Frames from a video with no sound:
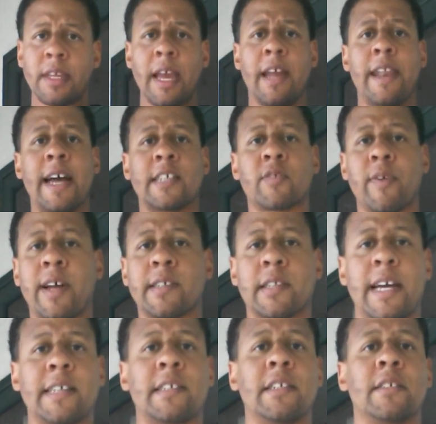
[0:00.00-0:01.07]
and that
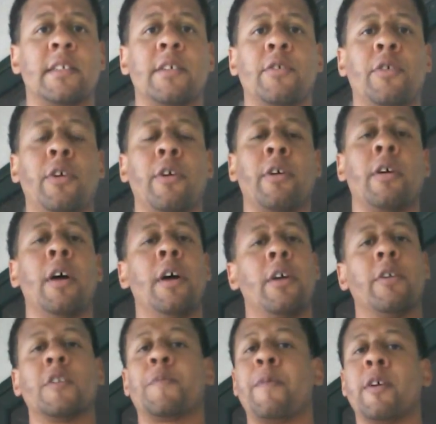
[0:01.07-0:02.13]
translates into
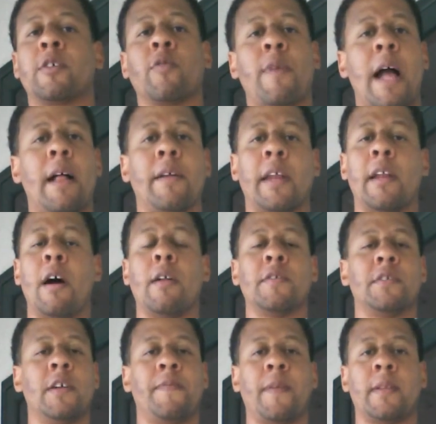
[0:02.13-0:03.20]
your spirituality and all
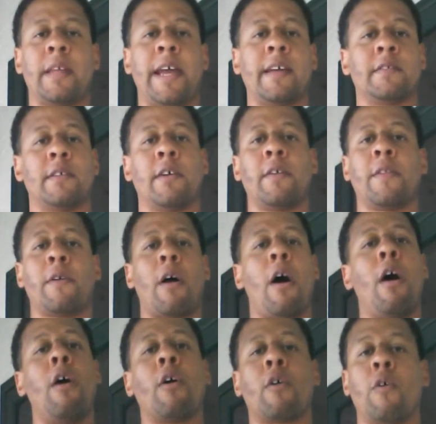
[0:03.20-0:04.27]
those different things. They're
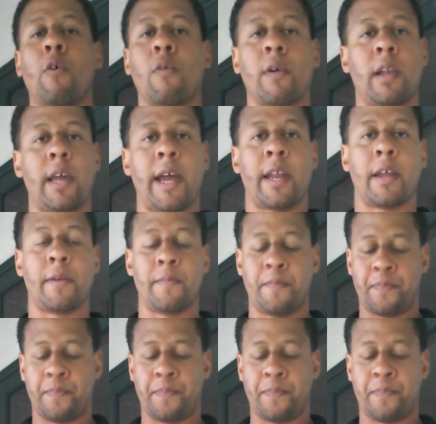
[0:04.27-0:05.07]
all correlated.